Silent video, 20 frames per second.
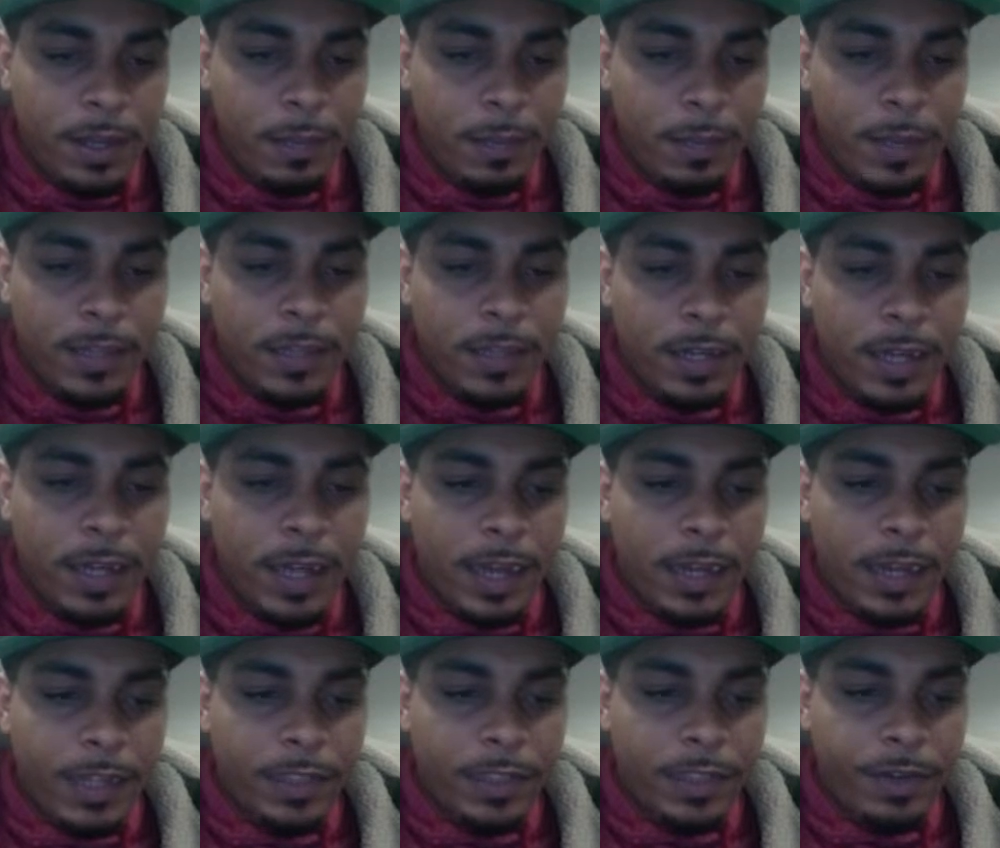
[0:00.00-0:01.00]
Makes it a lot
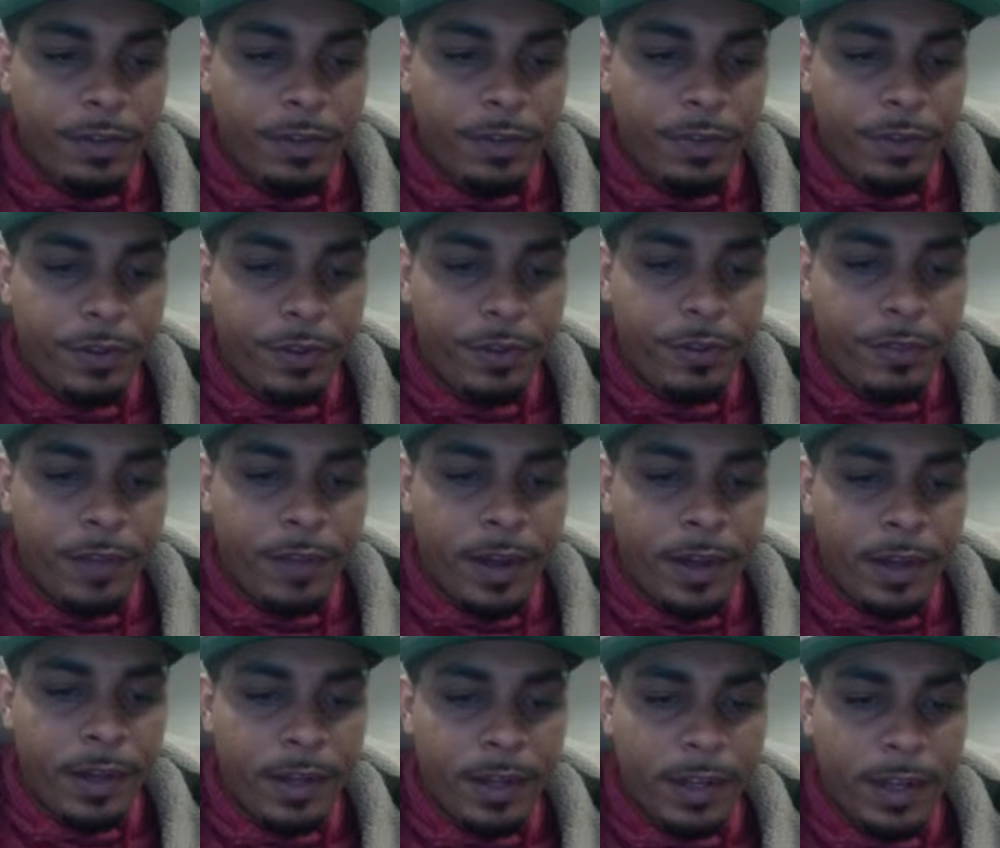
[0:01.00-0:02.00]
easier for you to
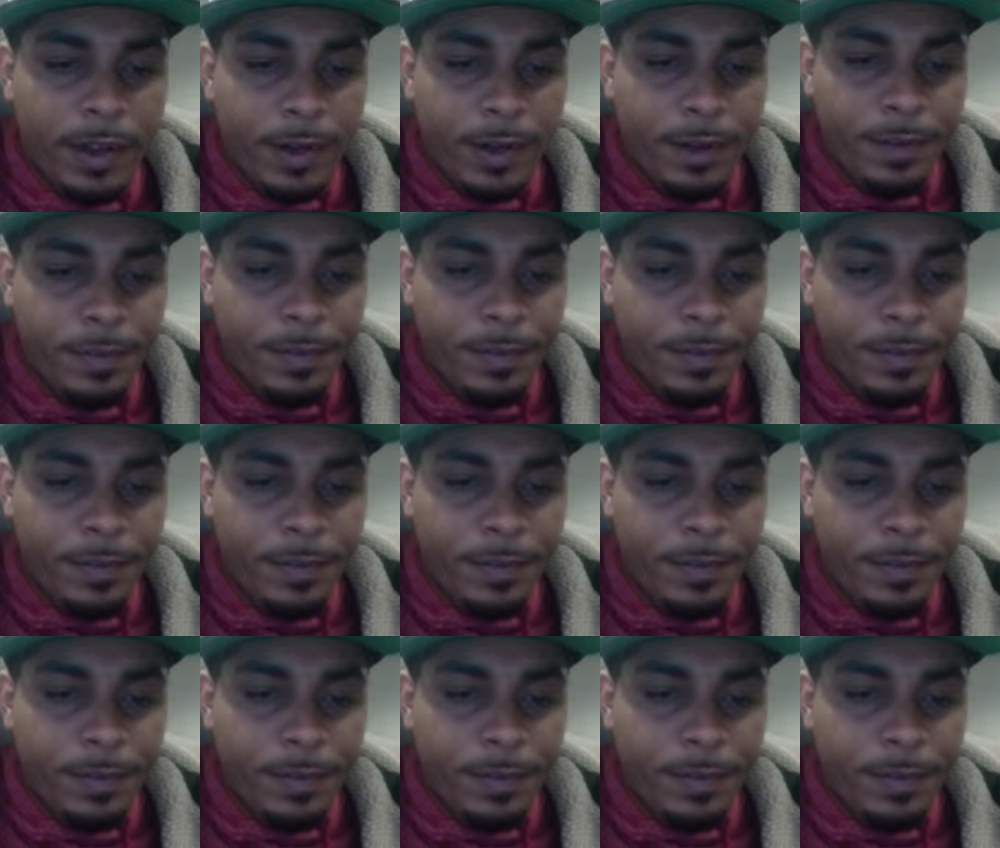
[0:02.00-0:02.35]
find later.